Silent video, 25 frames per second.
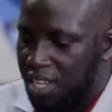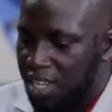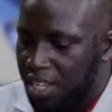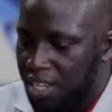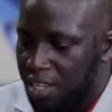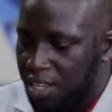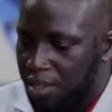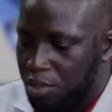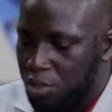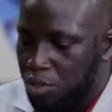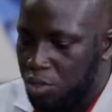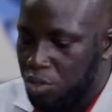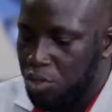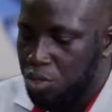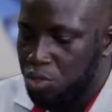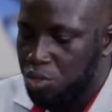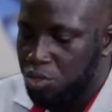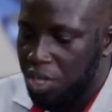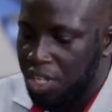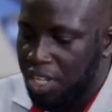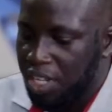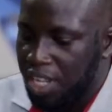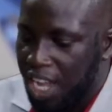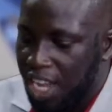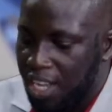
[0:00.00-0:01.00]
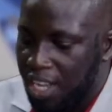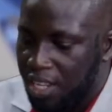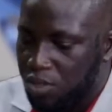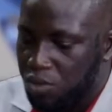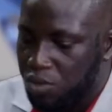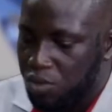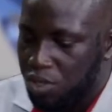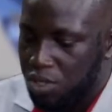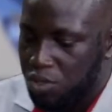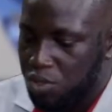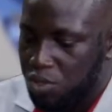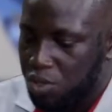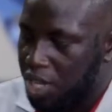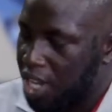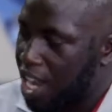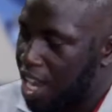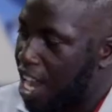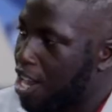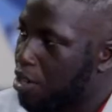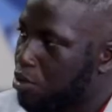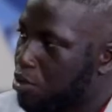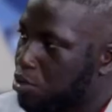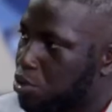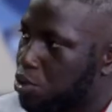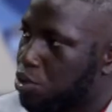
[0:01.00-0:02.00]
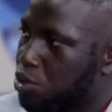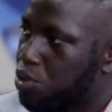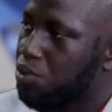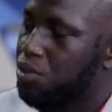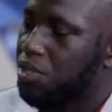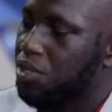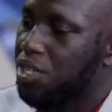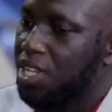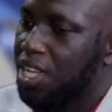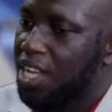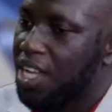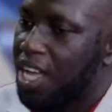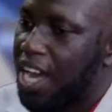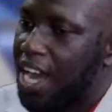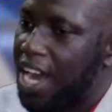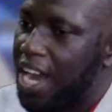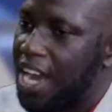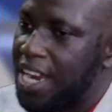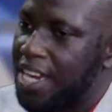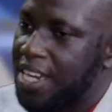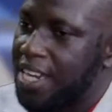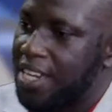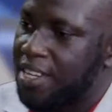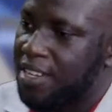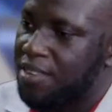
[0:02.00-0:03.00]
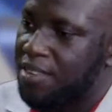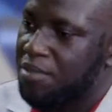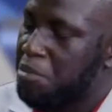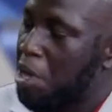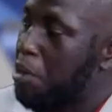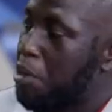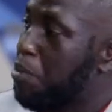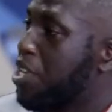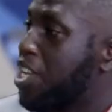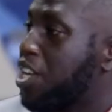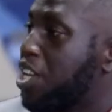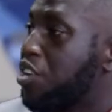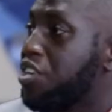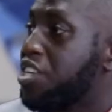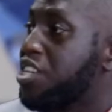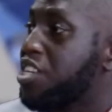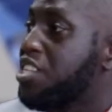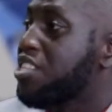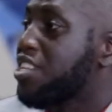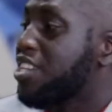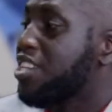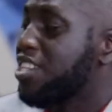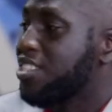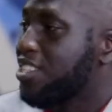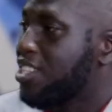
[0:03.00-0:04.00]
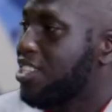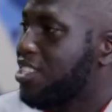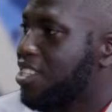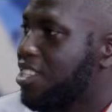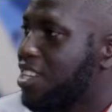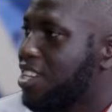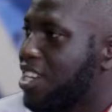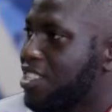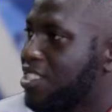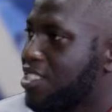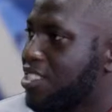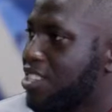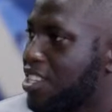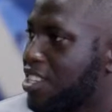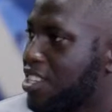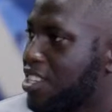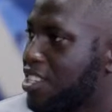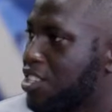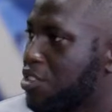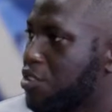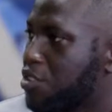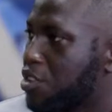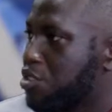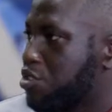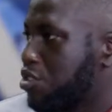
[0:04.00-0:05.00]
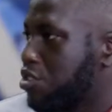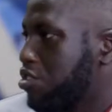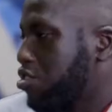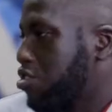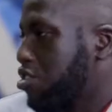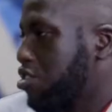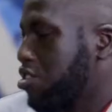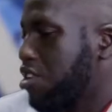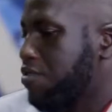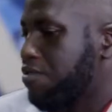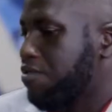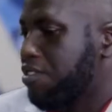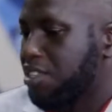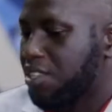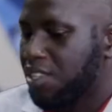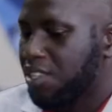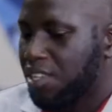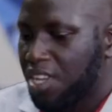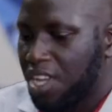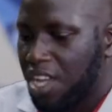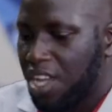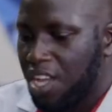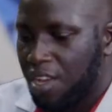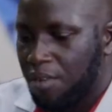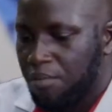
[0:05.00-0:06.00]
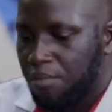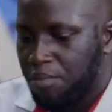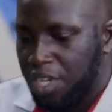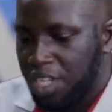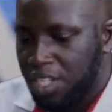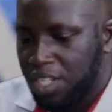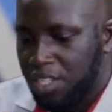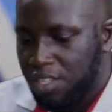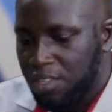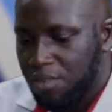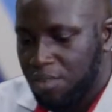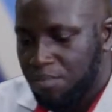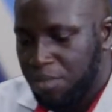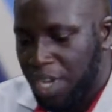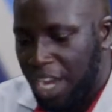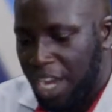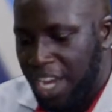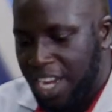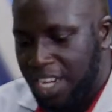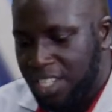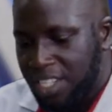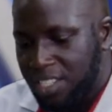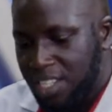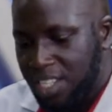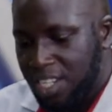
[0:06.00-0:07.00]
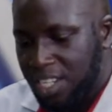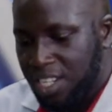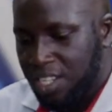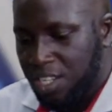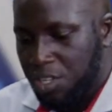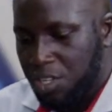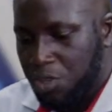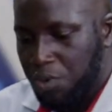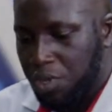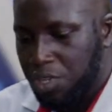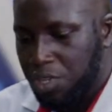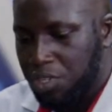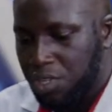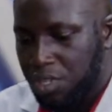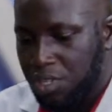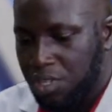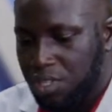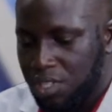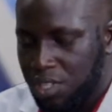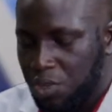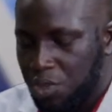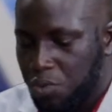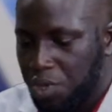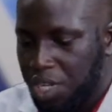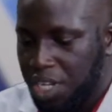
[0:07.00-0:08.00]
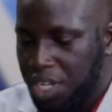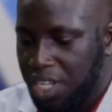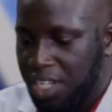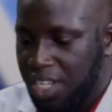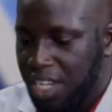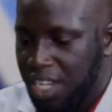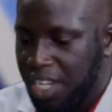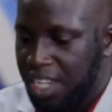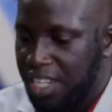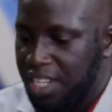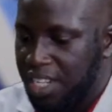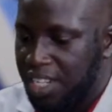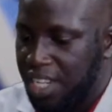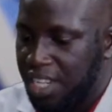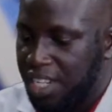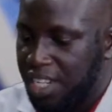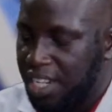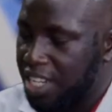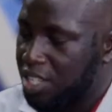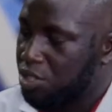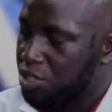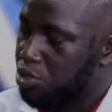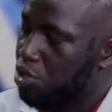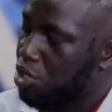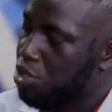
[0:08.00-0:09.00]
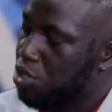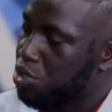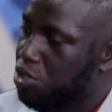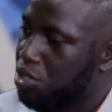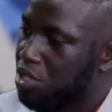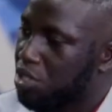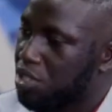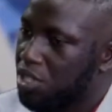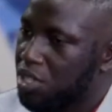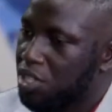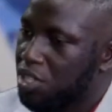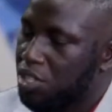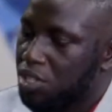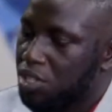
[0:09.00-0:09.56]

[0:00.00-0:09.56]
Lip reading: you go to a household and maybe they're not interested in answering the questions you're given. Exactly. But by answering the questions the way they're structured,